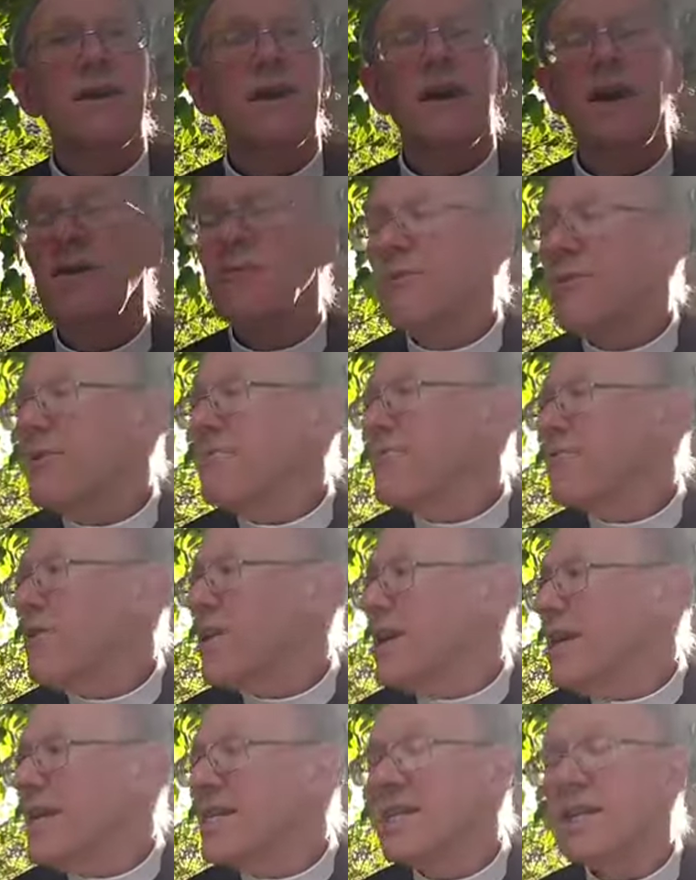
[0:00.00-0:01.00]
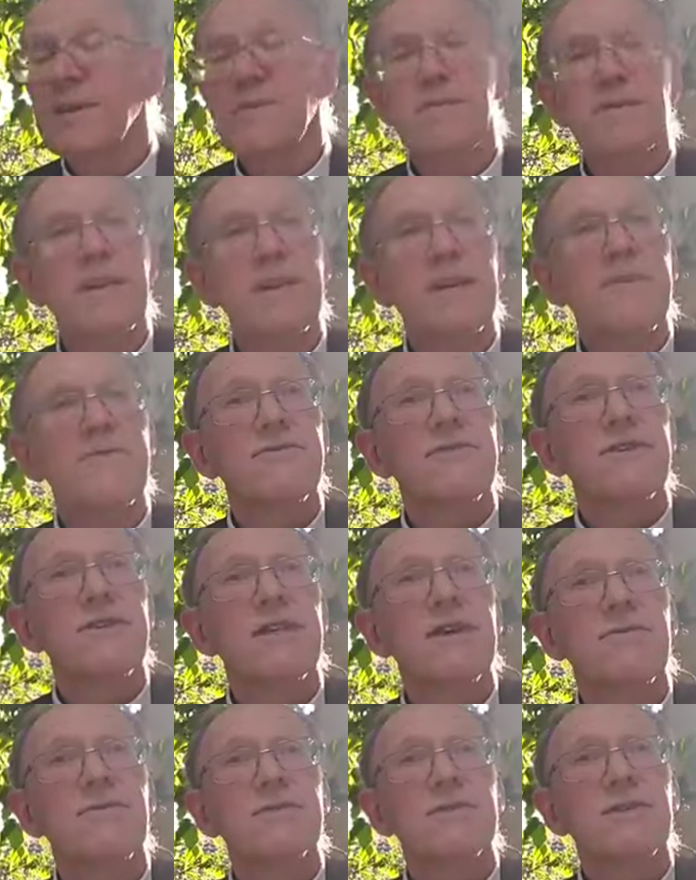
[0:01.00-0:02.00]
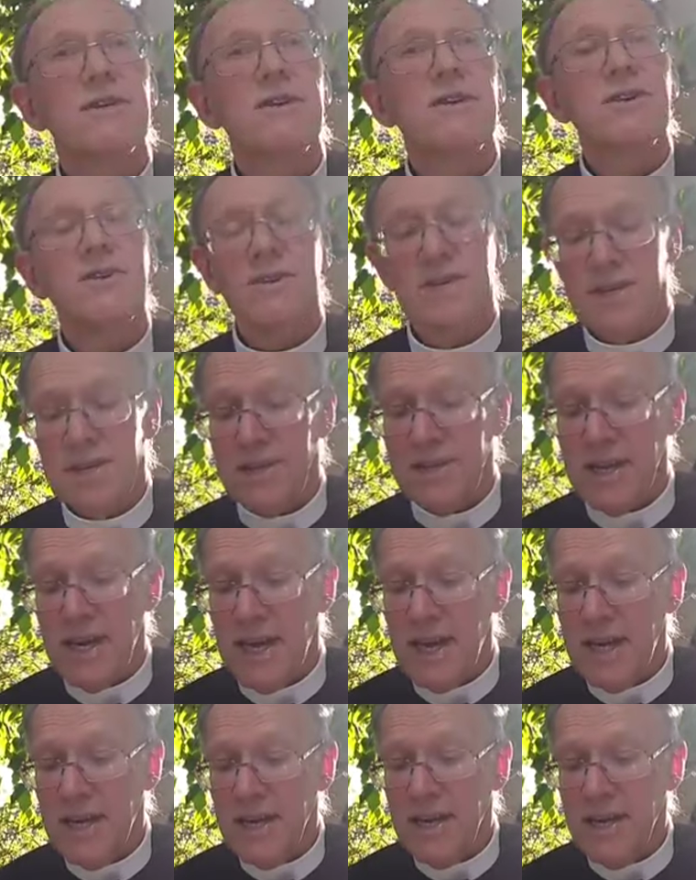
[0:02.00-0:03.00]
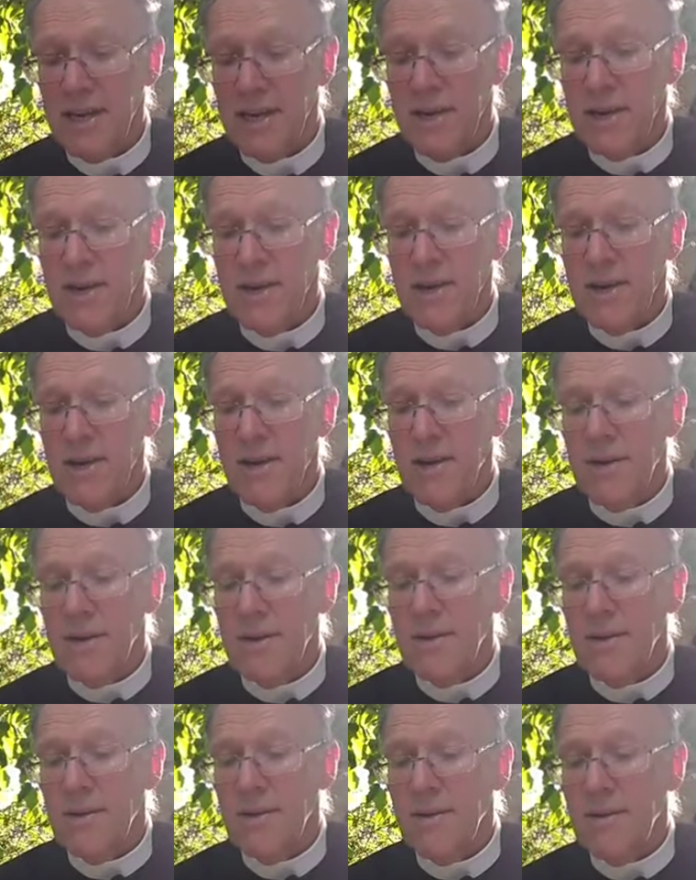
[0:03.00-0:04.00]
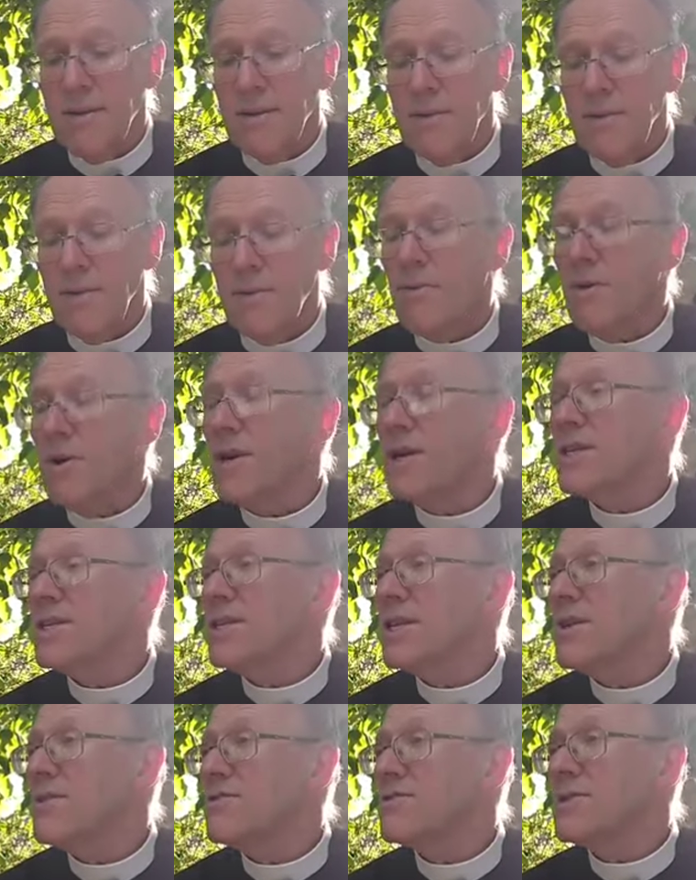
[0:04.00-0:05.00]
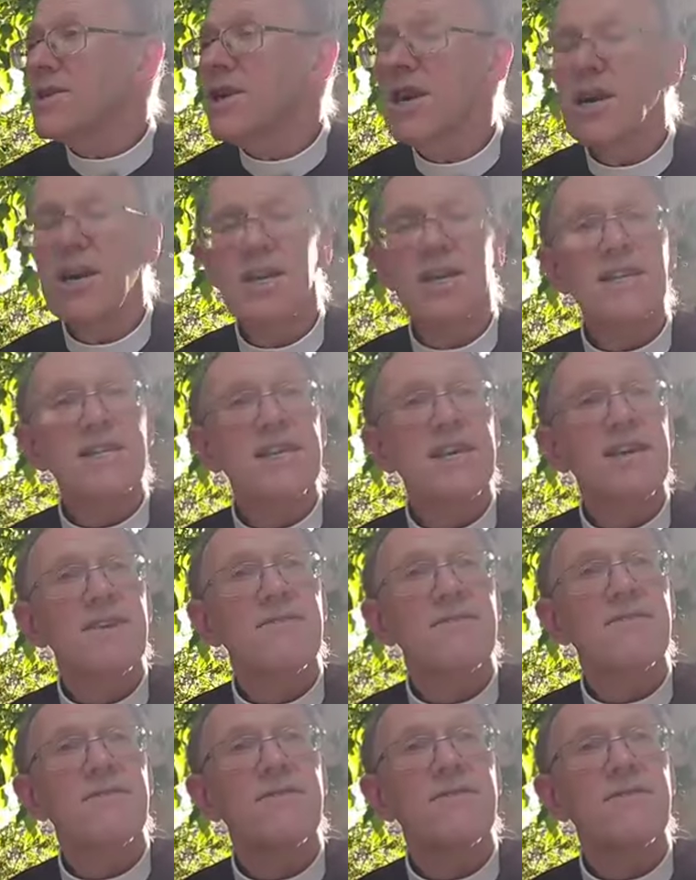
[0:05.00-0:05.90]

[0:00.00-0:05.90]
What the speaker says: If we really didn't believe that there was God, then what is the alternative?